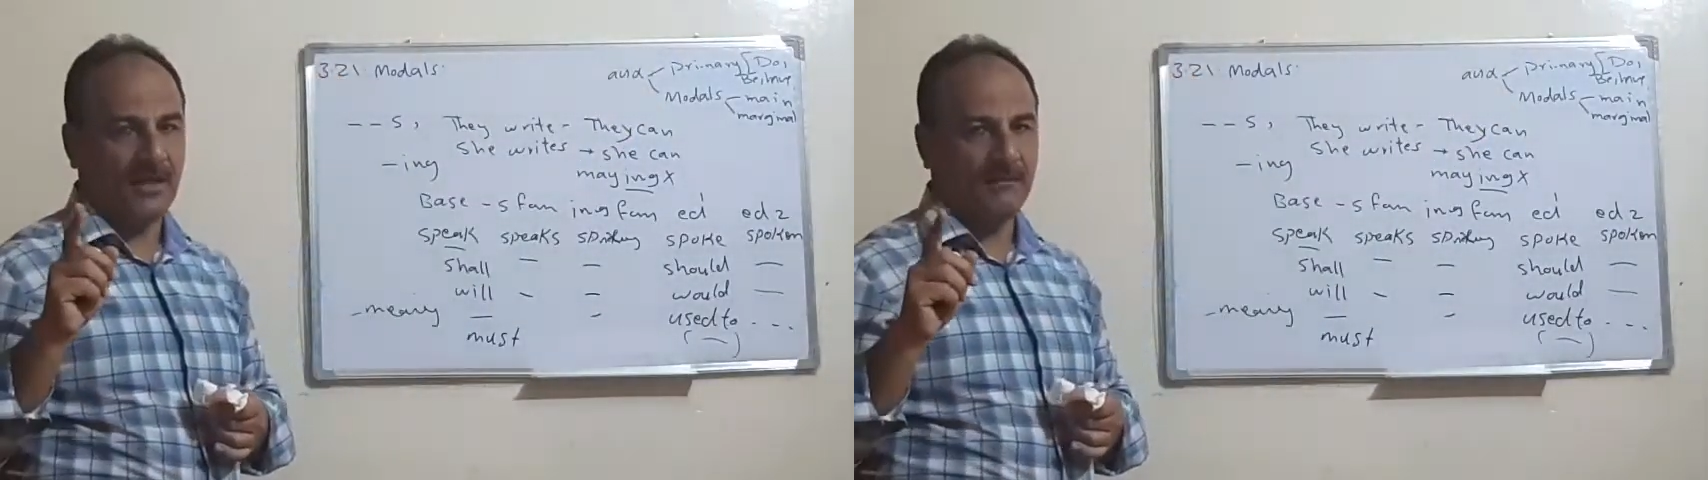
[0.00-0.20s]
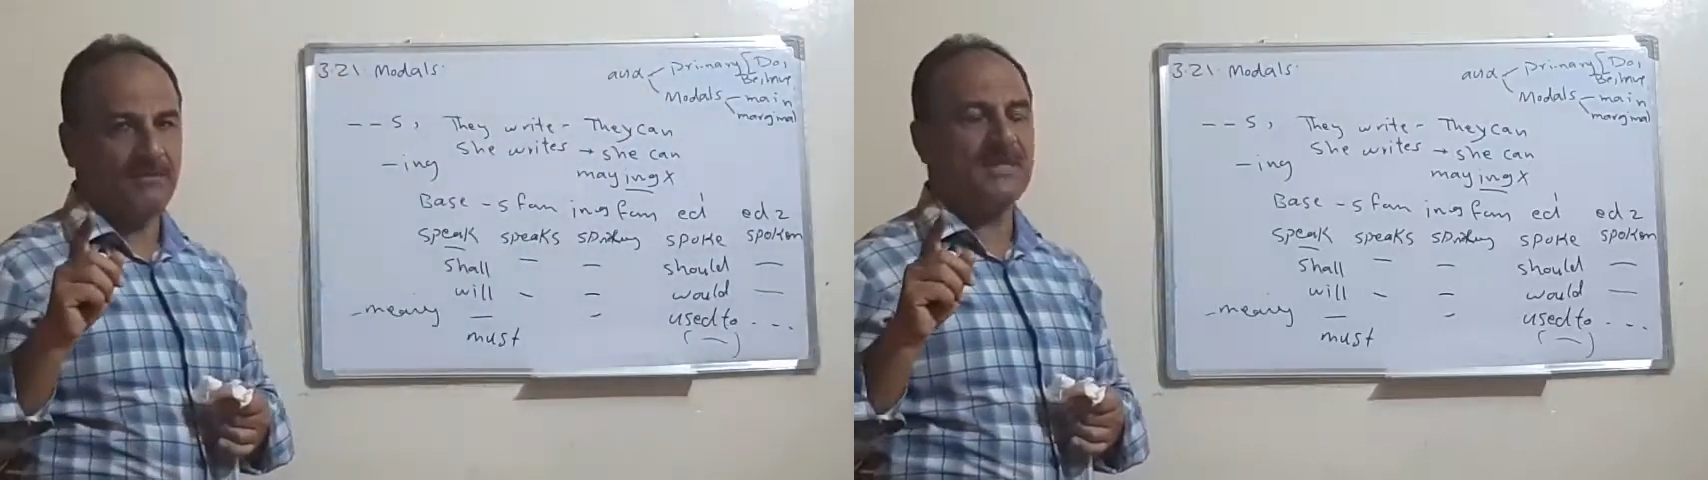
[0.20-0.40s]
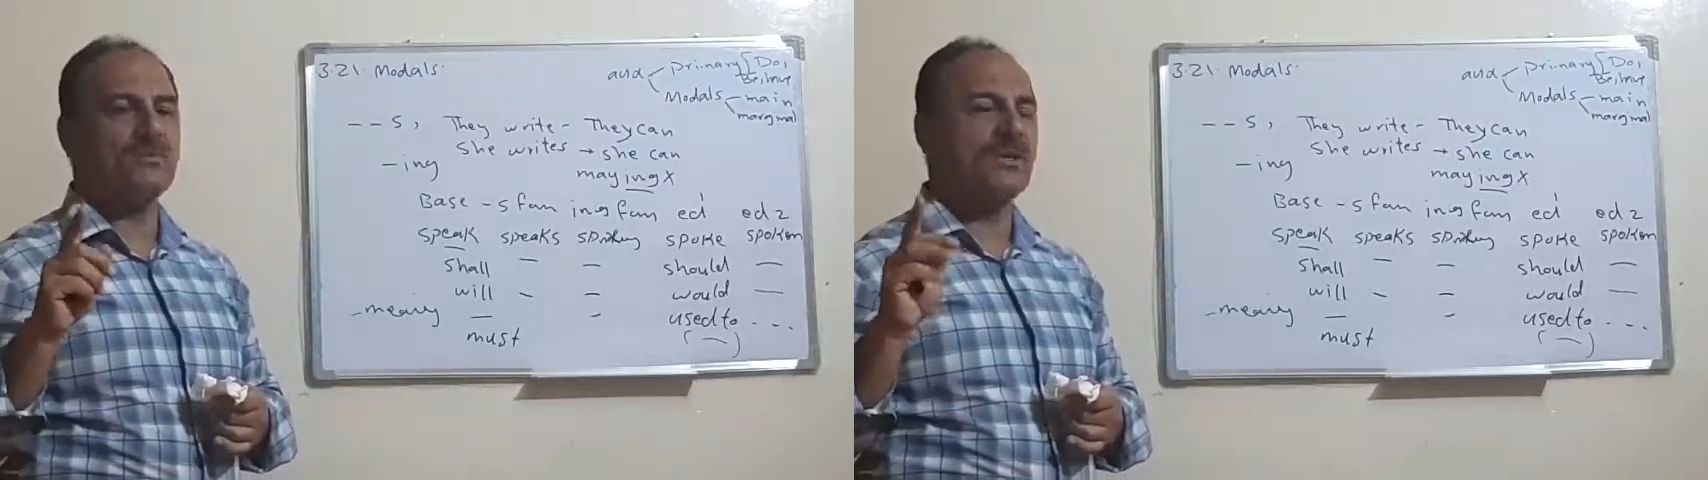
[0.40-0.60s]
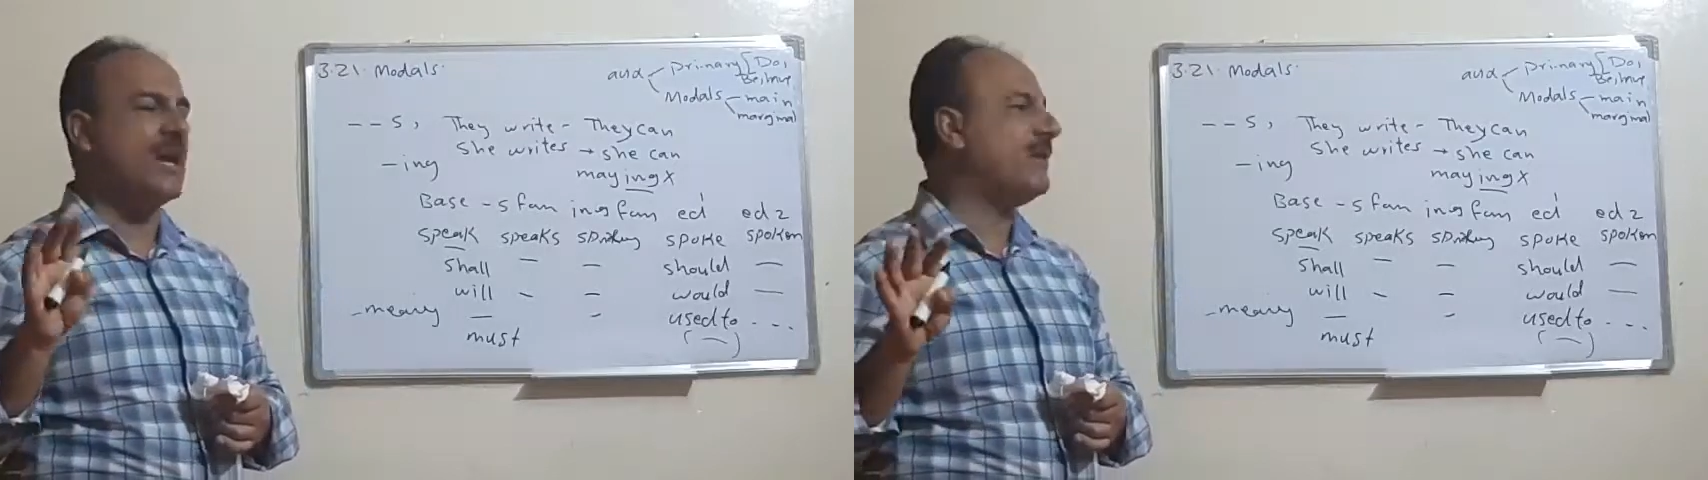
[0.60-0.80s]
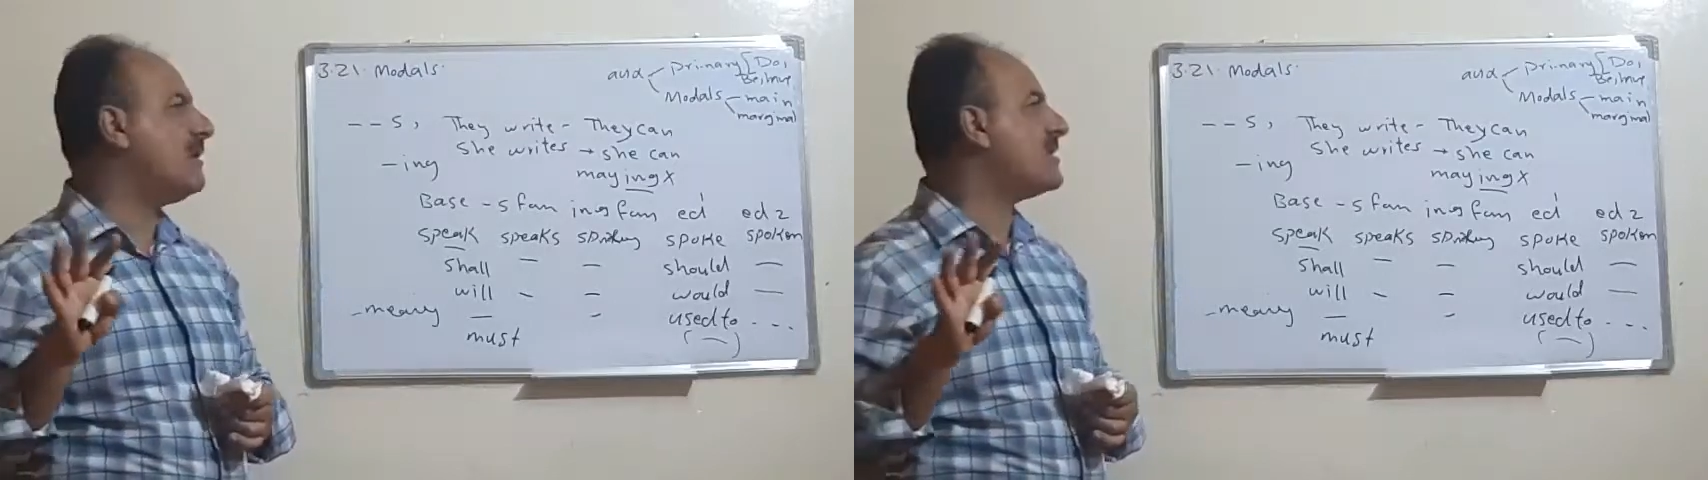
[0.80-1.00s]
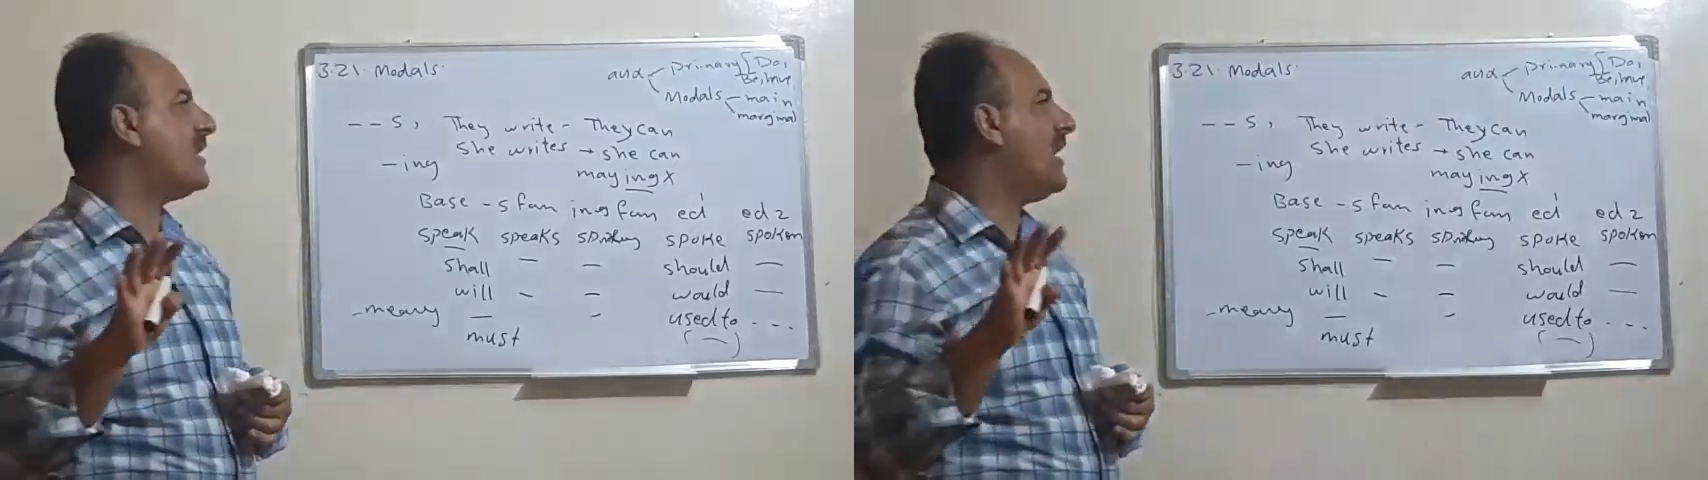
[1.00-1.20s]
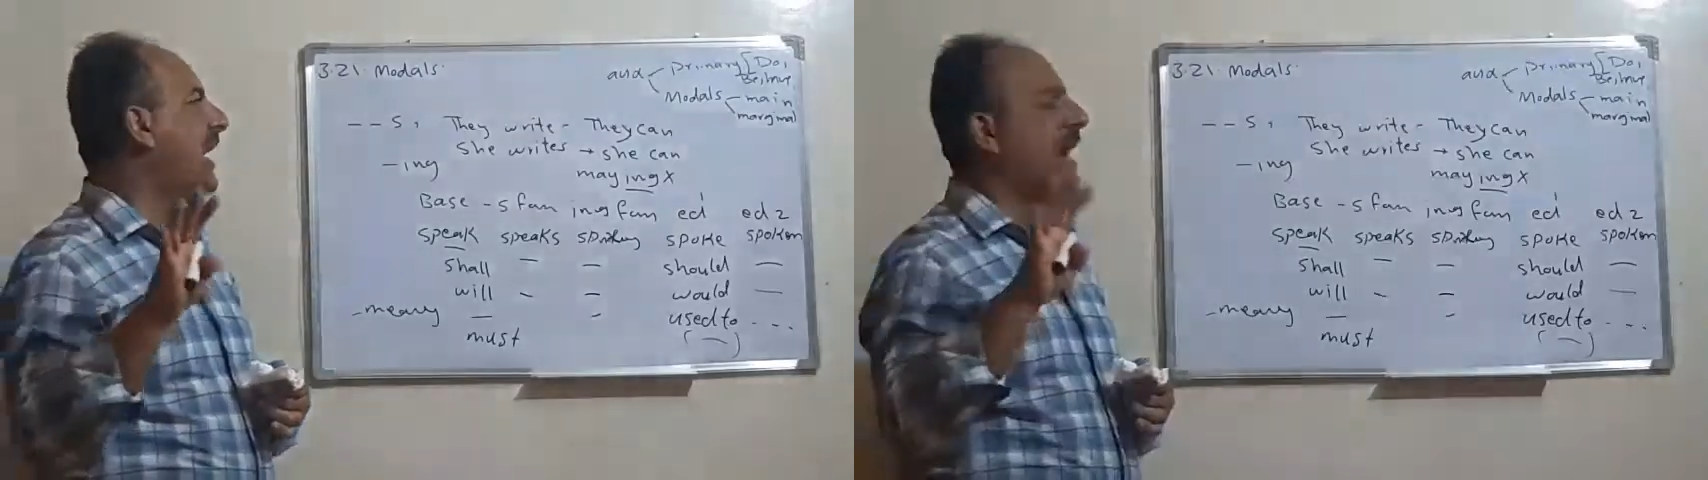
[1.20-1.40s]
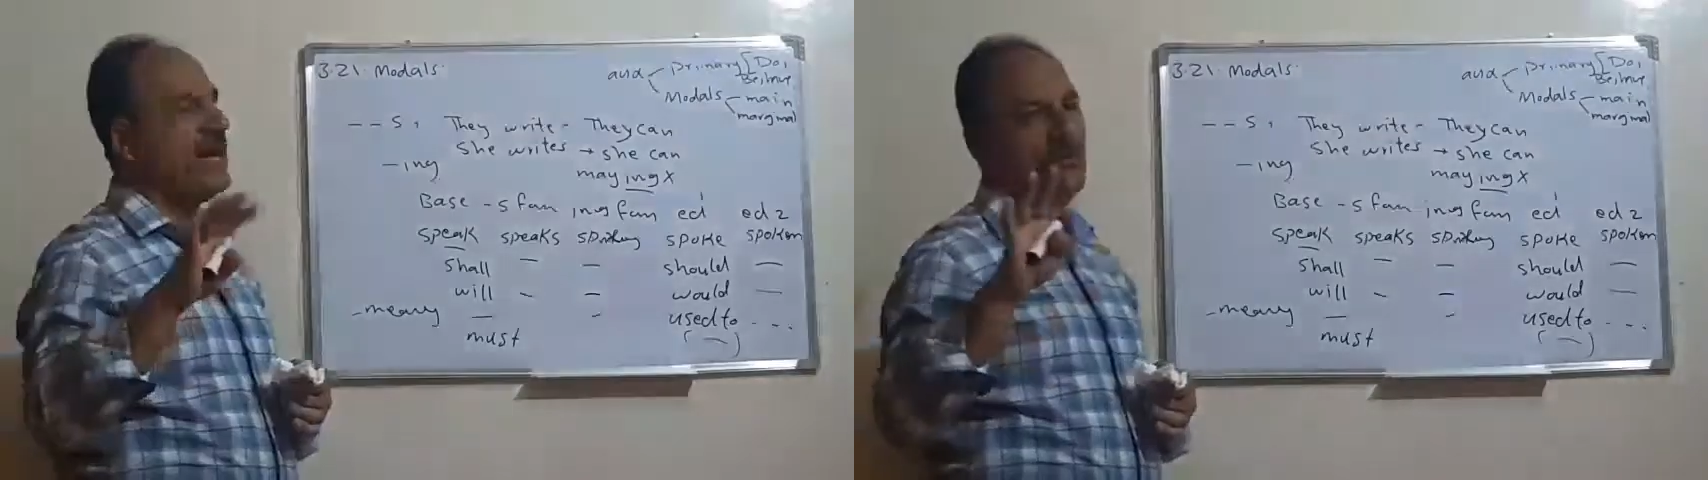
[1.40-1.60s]
Means we cannot say
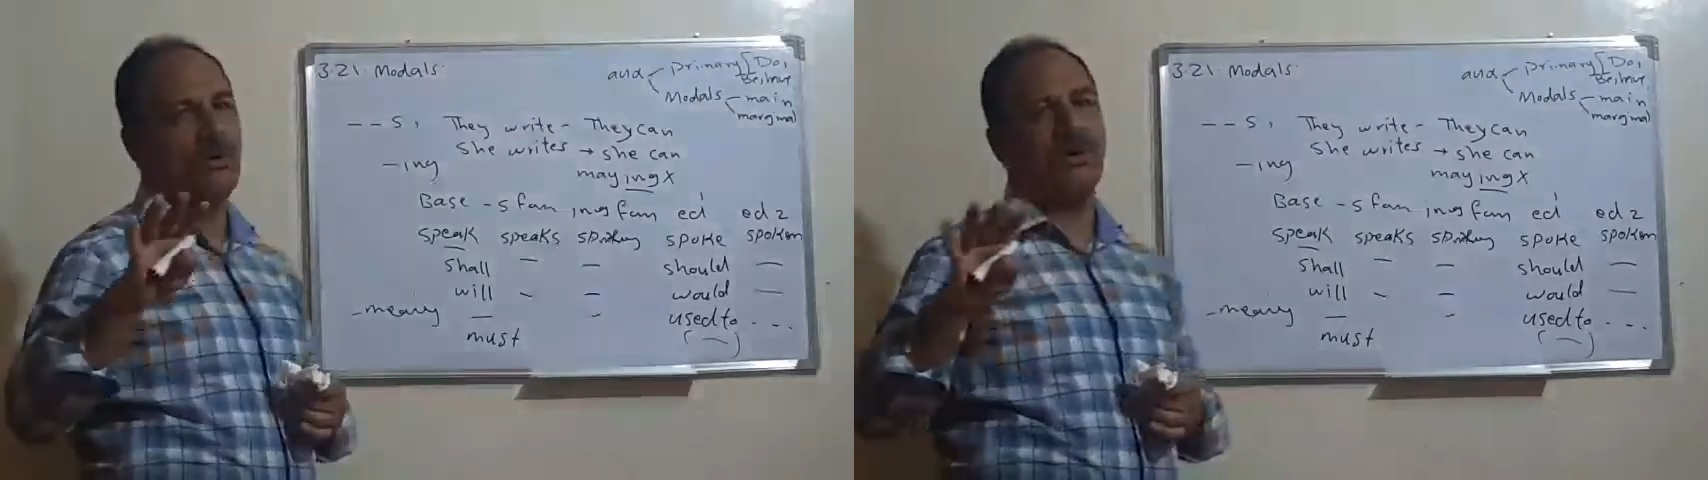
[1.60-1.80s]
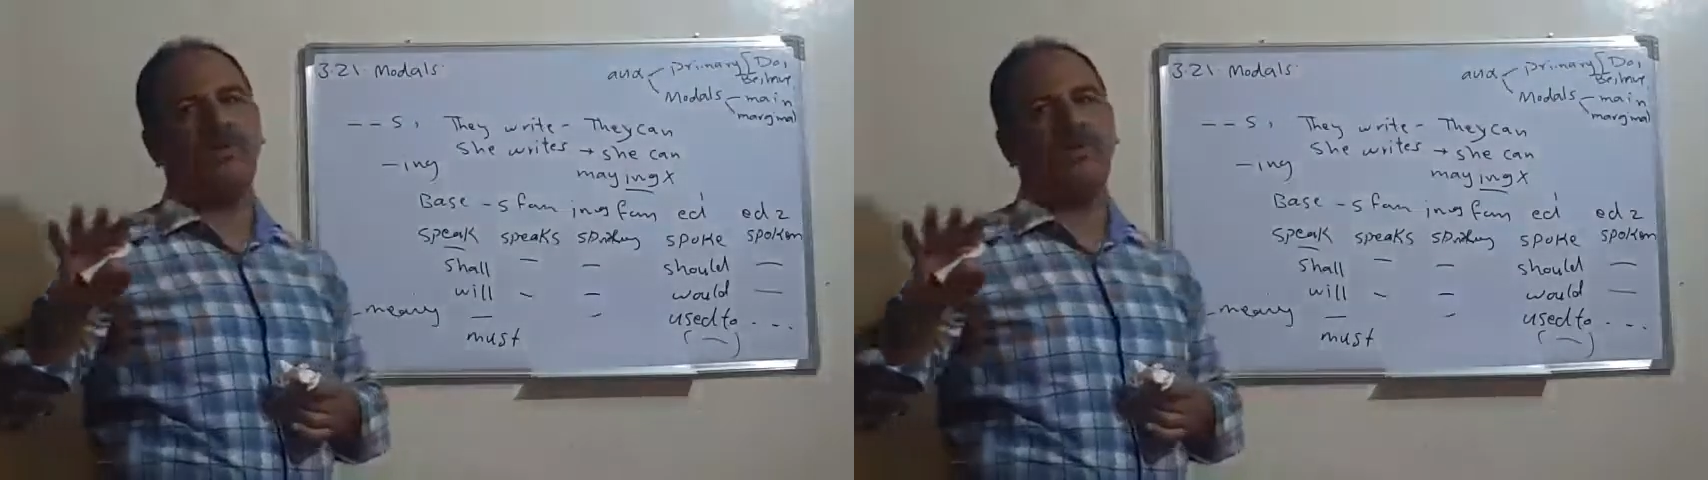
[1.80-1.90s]
I will,